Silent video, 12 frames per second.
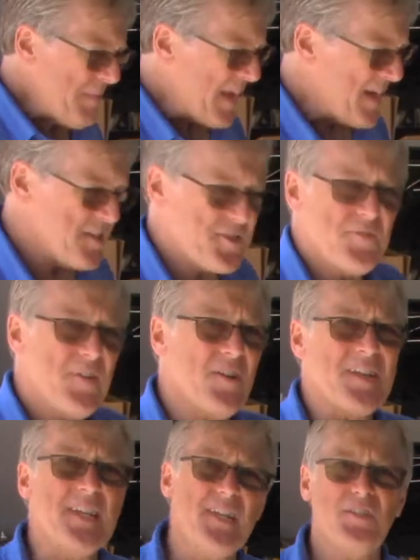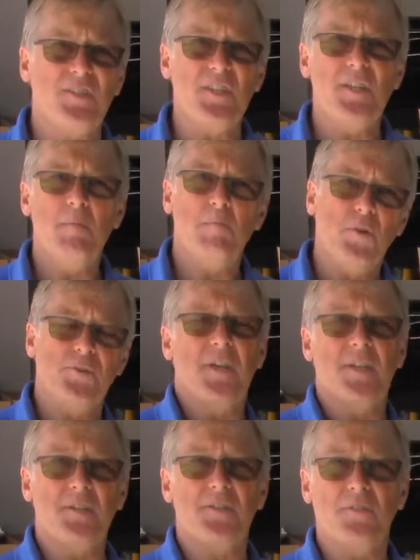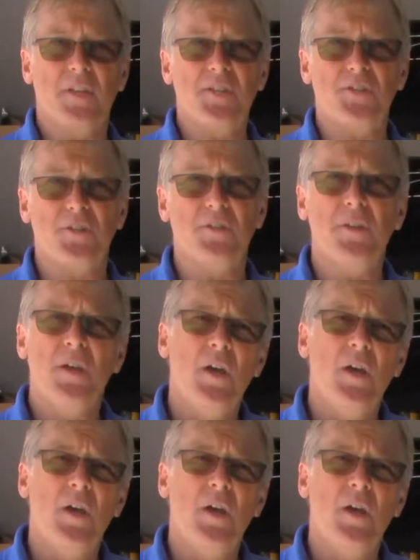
and it's a very easy bolt-on installation.